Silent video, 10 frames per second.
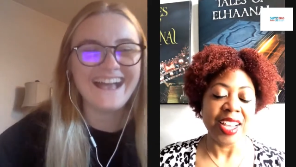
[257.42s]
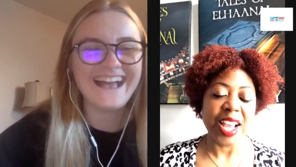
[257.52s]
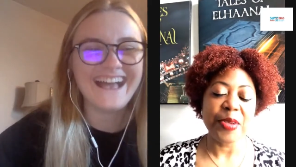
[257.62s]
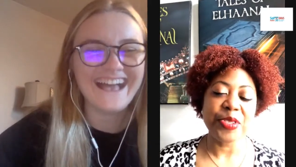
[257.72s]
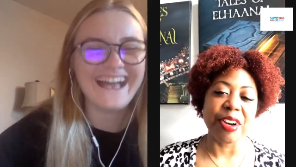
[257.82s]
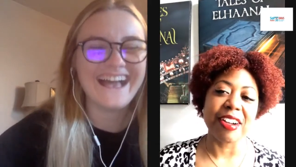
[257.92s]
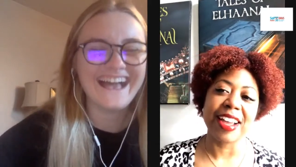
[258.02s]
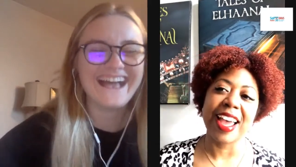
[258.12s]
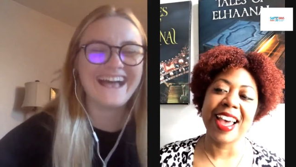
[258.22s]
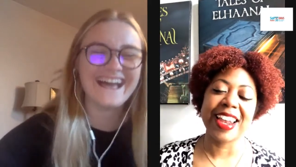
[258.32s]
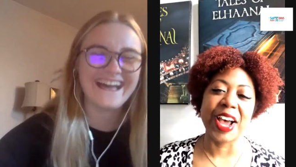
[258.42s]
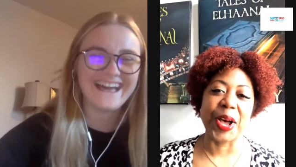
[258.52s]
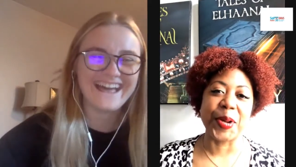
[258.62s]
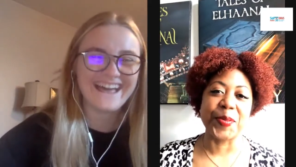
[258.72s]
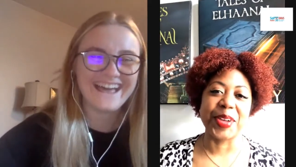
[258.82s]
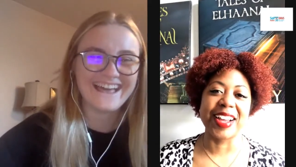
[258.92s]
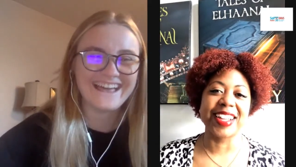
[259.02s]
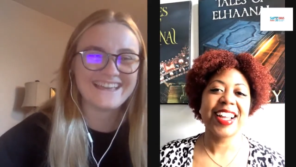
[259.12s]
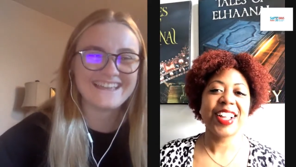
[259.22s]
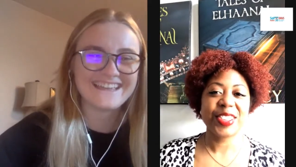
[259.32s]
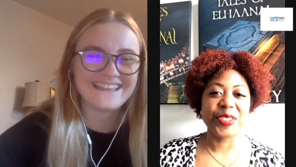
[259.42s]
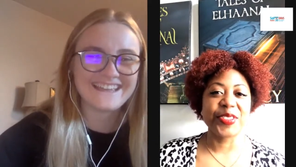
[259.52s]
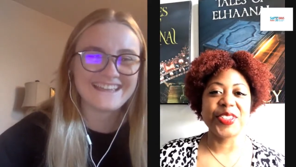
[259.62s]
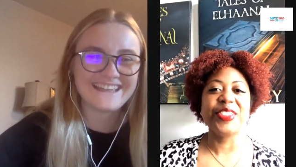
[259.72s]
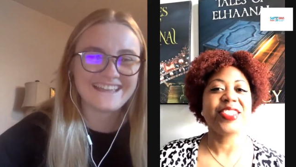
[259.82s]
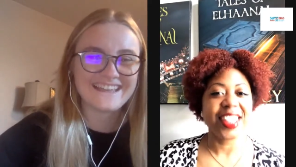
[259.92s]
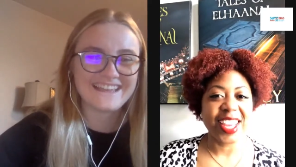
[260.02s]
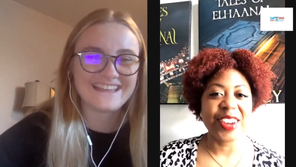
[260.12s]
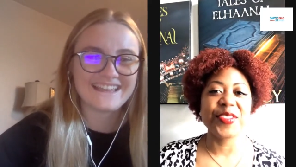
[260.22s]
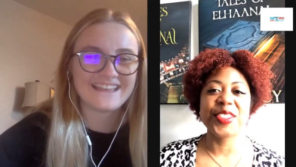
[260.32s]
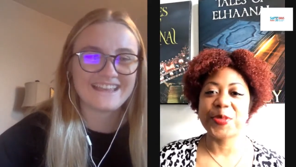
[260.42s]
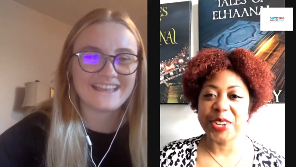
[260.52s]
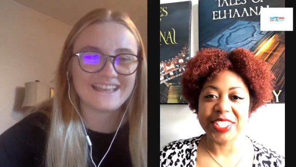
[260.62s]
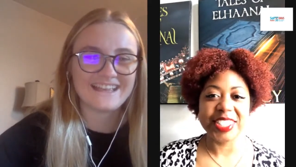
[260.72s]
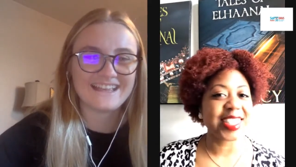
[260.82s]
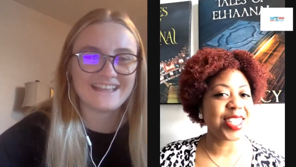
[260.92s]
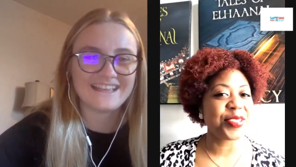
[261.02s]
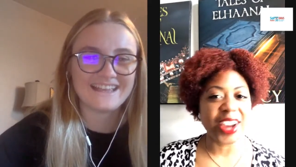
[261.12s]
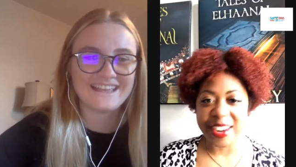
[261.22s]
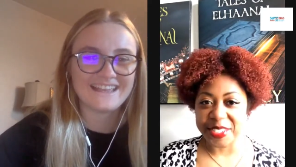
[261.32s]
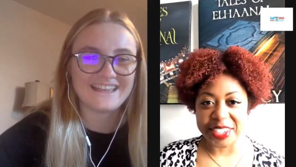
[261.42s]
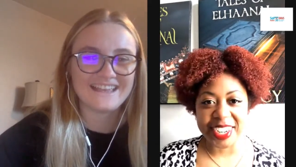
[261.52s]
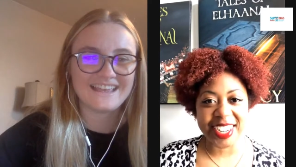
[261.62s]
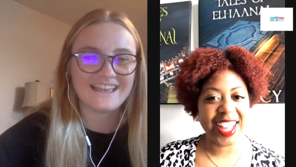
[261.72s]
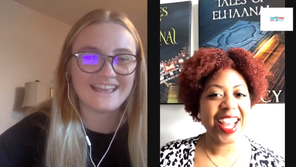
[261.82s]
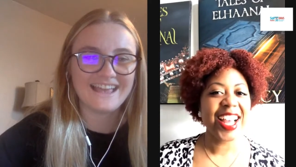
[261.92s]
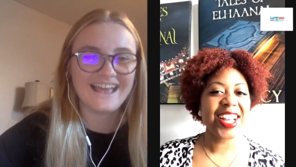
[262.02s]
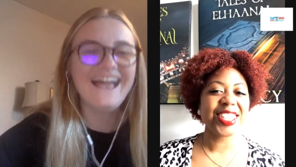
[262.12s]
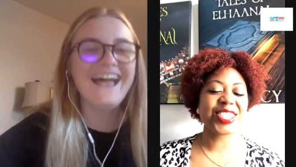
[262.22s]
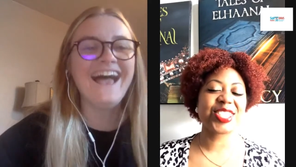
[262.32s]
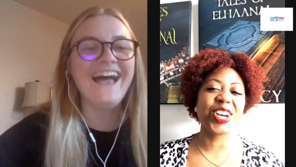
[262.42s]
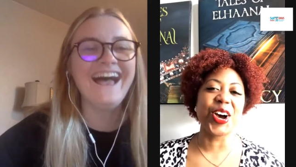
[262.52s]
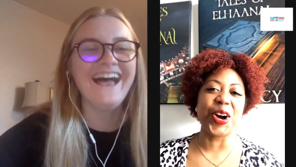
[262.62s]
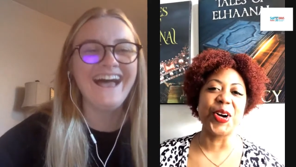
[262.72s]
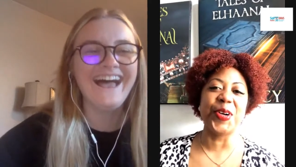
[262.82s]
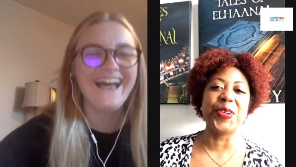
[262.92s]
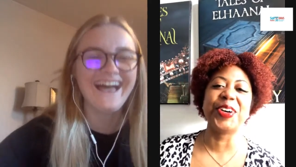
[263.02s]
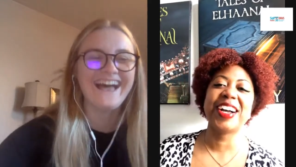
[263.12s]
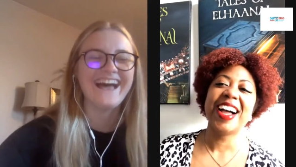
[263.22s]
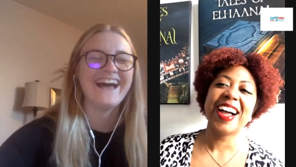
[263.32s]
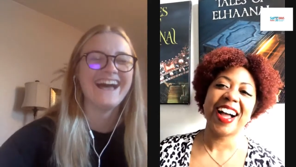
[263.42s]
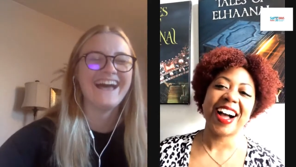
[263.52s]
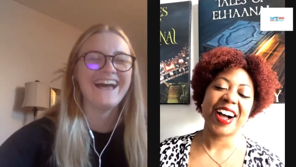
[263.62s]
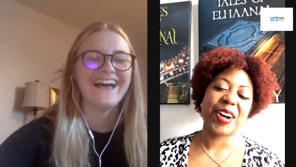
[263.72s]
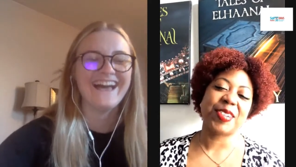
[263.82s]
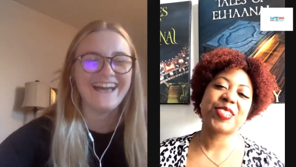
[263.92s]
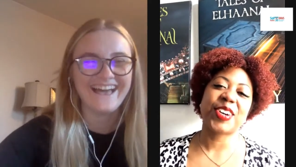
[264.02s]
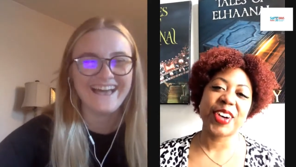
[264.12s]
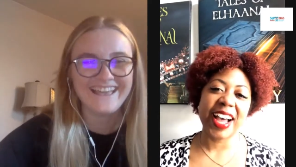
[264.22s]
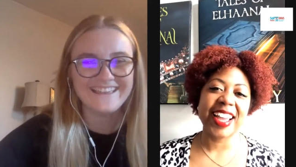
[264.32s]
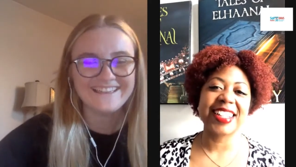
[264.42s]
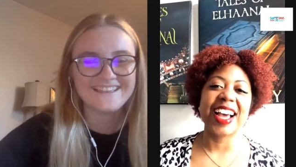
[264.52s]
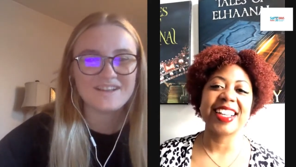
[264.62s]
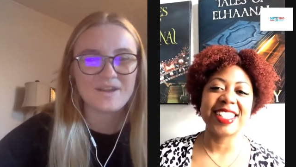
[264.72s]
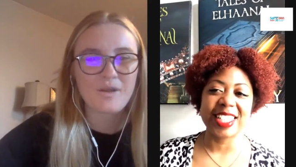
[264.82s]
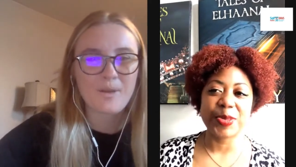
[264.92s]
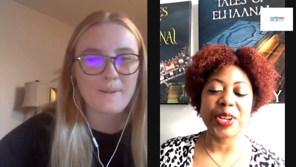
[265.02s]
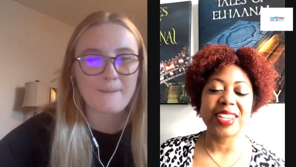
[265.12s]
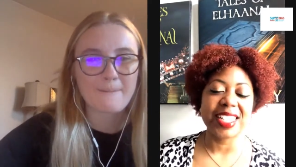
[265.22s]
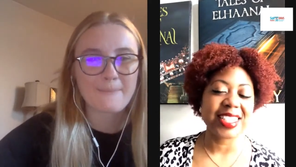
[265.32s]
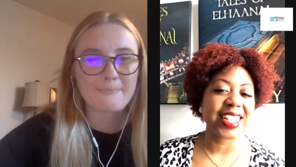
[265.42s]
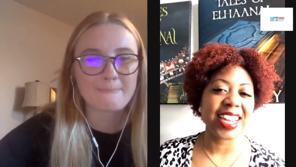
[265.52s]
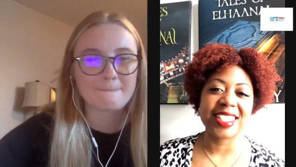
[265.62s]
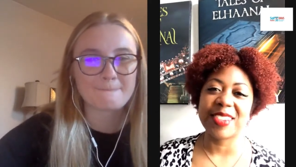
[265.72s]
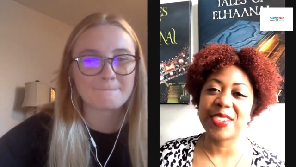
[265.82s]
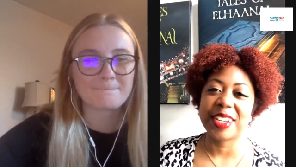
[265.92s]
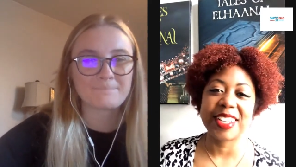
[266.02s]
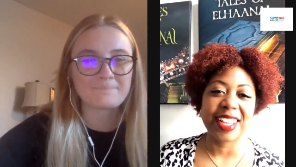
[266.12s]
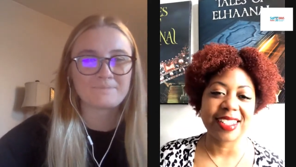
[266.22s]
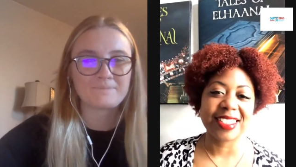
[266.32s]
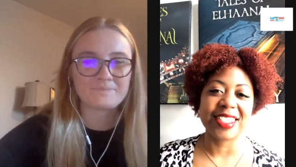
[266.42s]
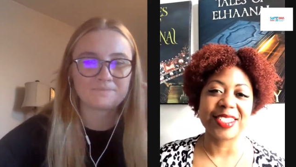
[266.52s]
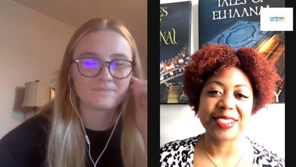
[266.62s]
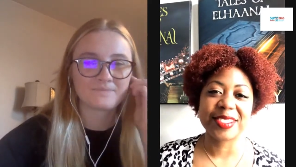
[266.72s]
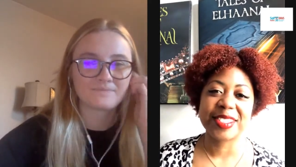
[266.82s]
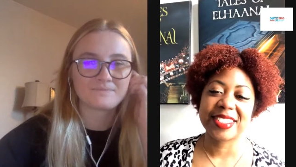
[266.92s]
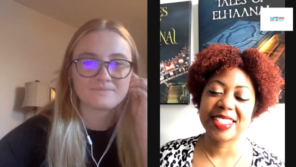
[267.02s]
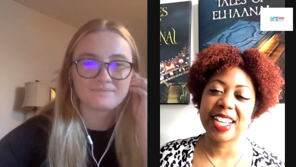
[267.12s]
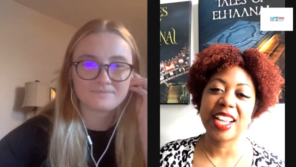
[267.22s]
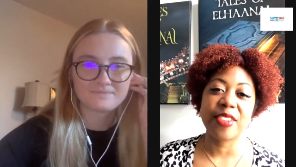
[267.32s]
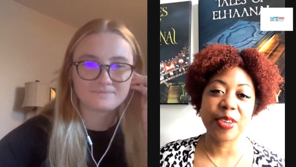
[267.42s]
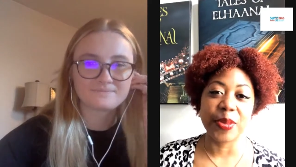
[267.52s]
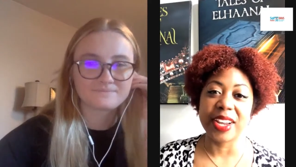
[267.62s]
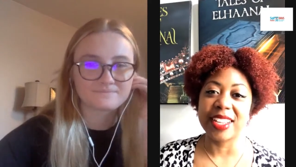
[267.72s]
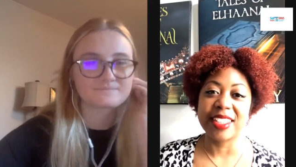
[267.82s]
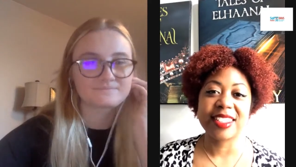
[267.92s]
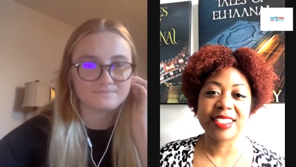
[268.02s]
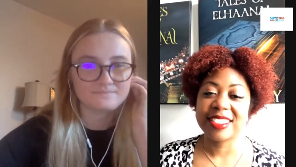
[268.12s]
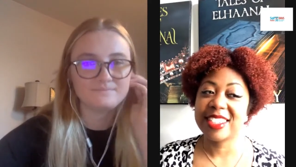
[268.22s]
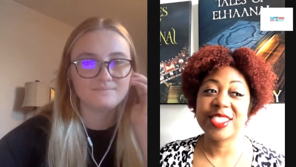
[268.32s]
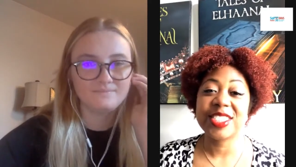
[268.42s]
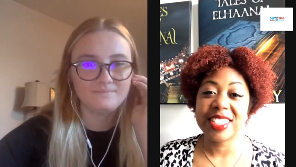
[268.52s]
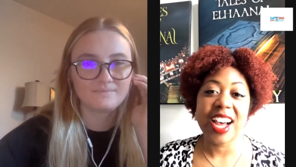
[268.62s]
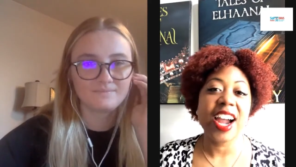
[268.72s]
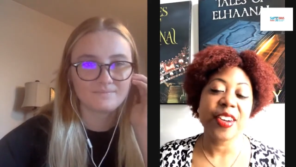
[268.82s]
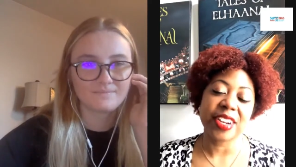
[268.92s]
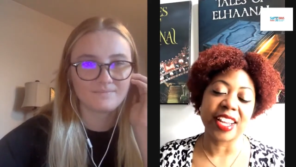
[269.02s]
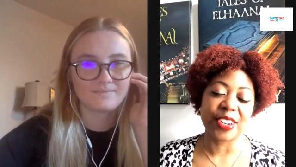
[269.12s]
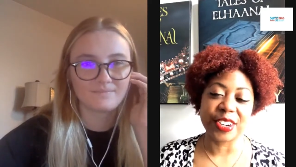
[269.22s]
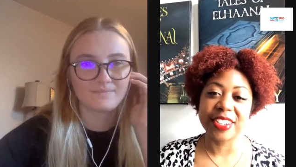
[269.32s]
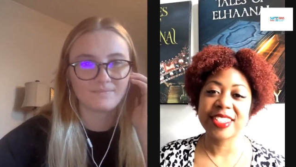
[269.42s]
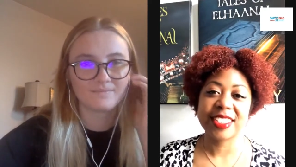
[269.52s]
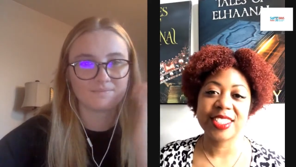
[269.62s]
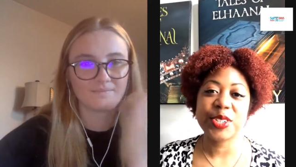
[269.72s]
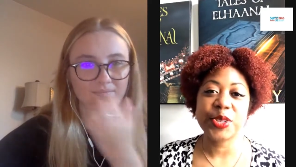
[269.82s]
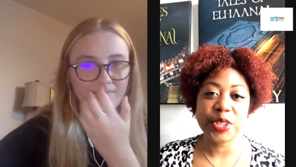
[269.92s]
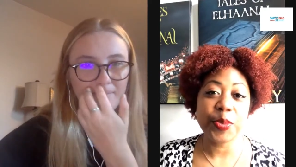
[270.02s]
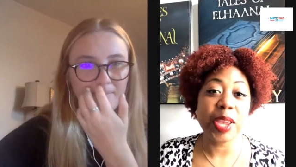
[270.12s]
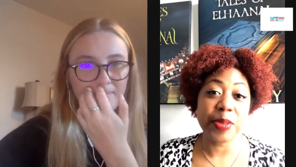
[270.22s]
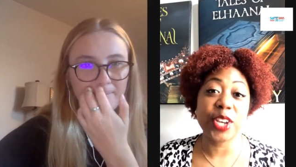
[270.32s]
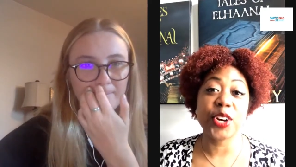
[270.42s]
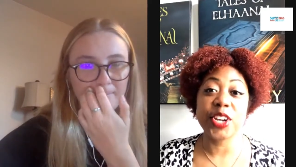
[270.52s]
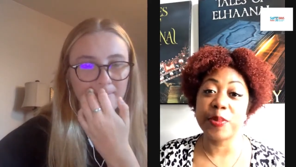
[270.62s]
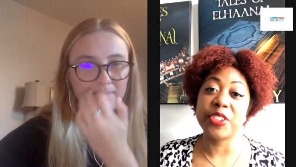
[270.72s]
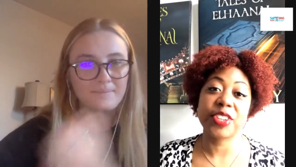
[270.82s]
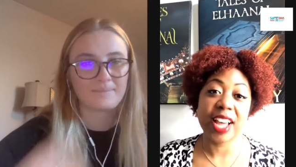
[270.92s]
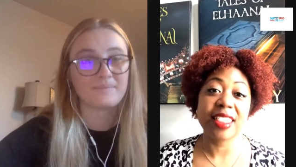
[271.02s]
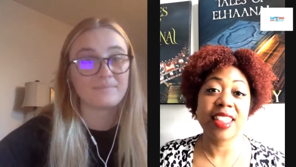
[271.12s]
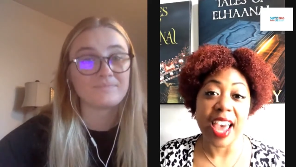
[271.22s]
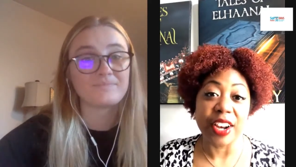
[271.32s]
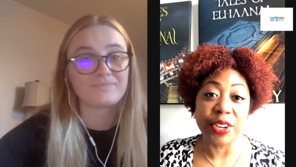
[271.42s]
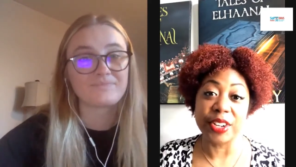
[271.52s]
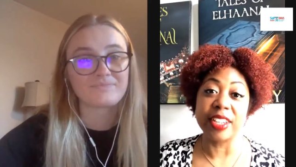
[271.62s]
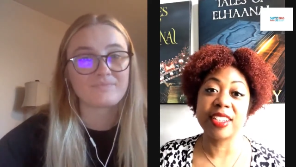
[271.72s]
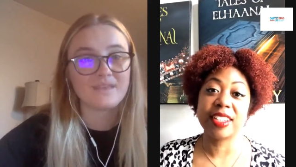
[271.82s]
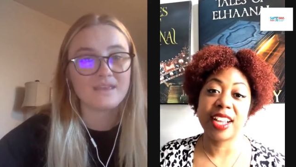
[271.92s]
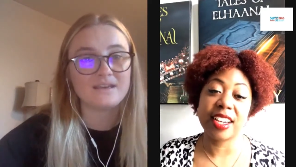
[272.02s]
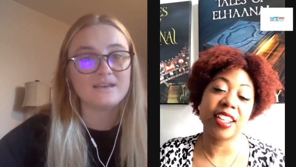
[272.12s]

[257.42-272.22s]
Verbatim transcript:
Speaker 1: I was wrong. And um, the reviews are there for the world to see forever. So, um, so I, I, that's one lesson that I definitely, you know, tell everybody, you know, just hire an editor. You you may be good, but you're not that good. And